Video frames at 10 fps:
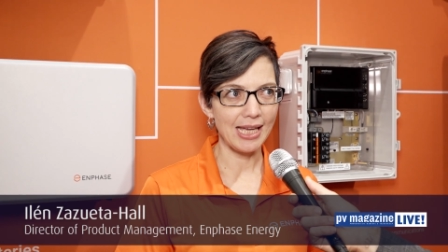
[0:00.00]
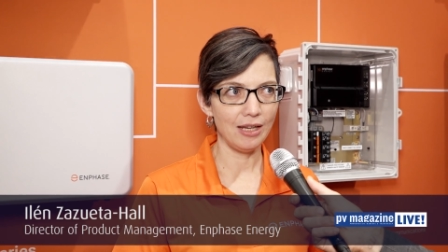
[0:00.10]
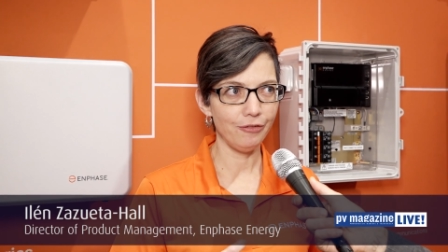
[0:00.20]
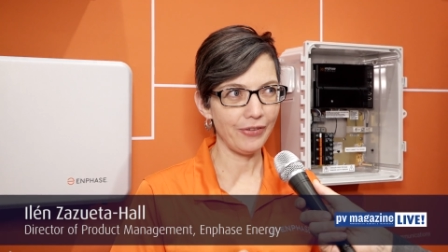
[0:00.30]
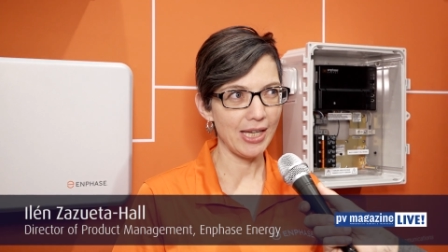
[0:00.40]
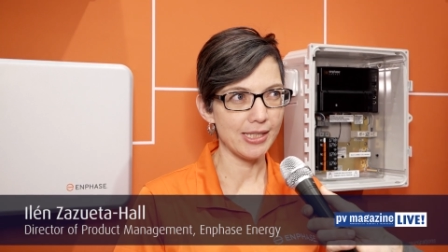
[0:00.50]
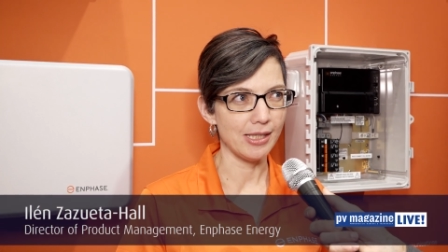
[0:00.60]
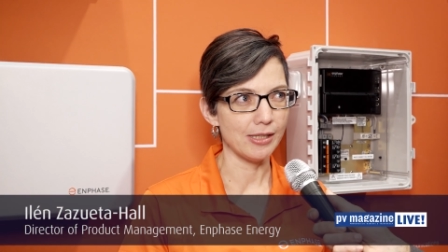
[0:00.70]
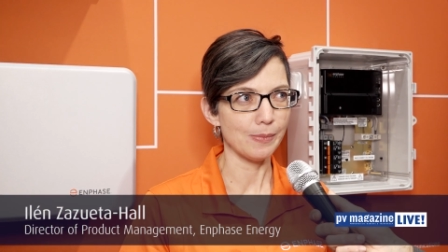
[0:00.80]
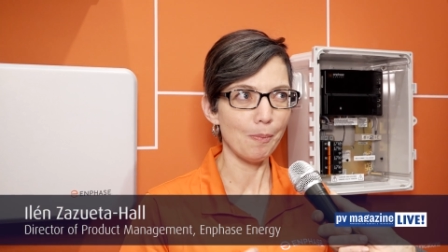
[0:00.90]

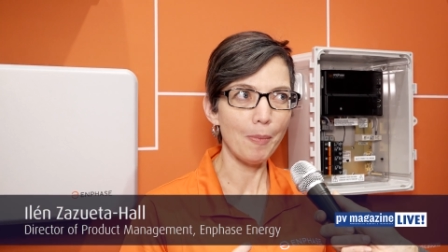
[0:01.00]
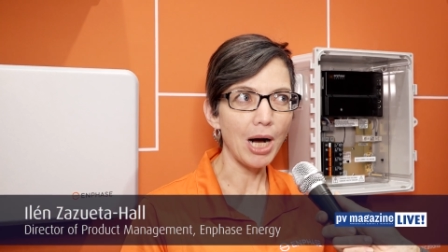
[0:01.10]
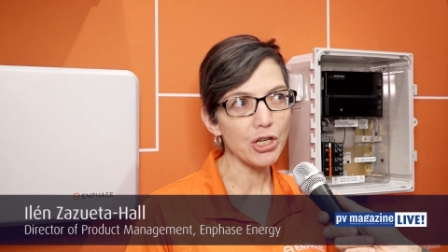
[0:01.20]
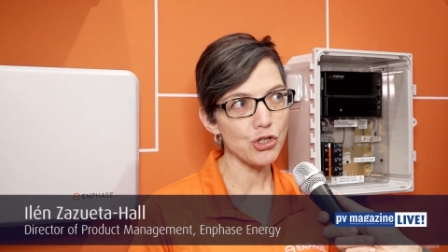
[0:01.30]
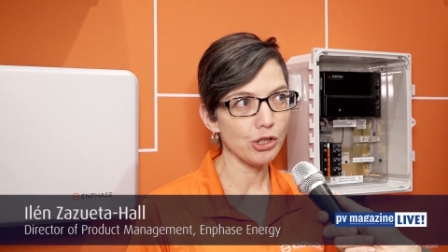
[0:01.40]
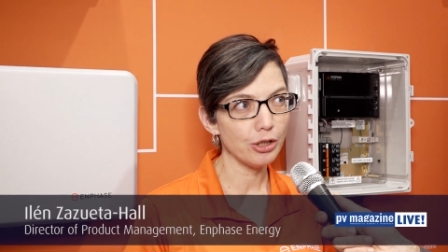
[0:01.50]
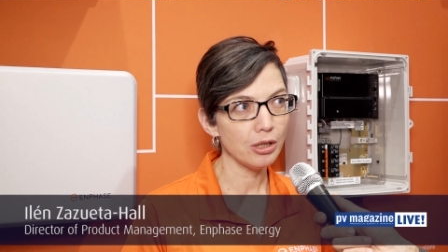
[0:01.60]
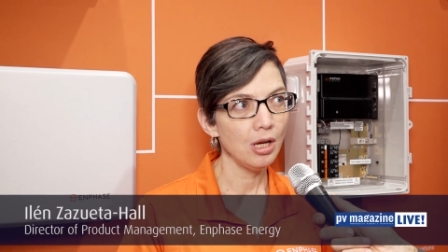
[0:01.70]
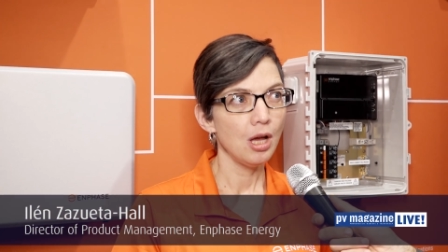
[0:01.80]
Enphase's modular